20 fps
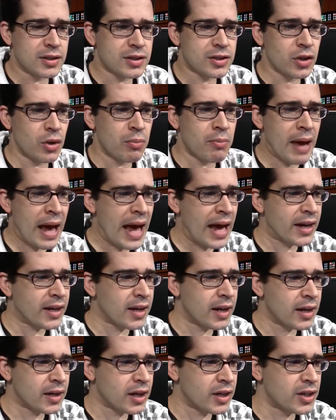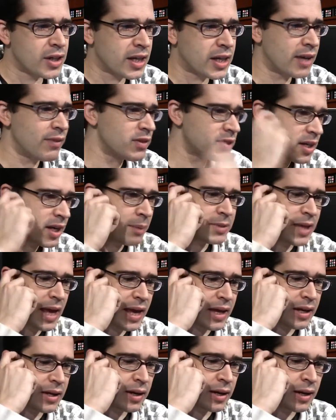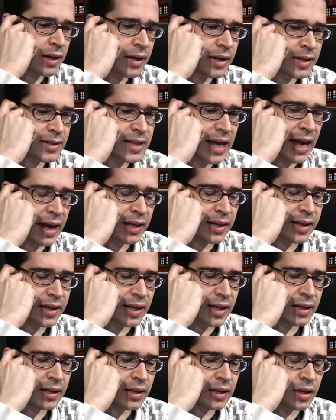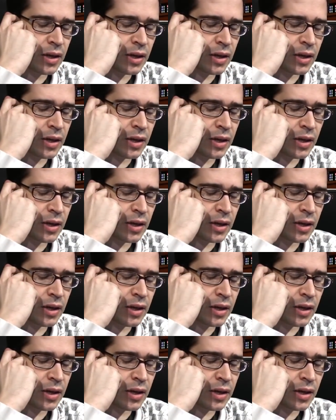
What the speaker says: So Matt, could you give us an update exactly,